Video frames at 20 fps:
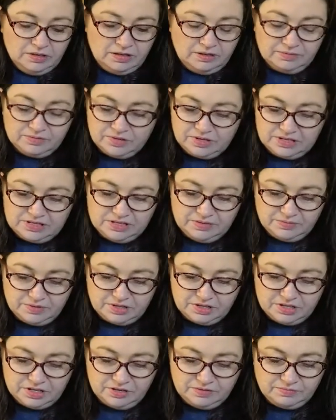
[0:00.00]
I'm trying to see
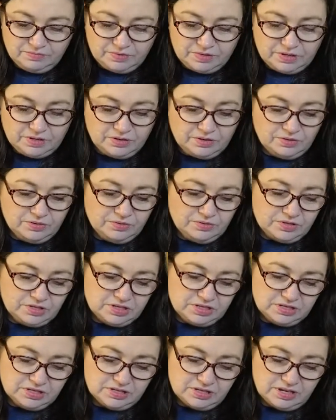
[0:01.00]
what she
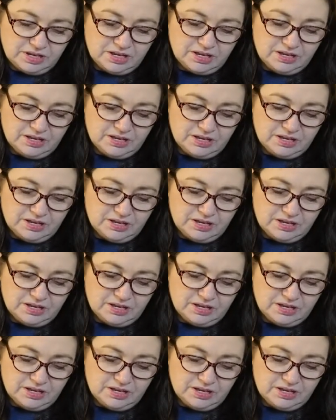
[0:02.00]
wrote.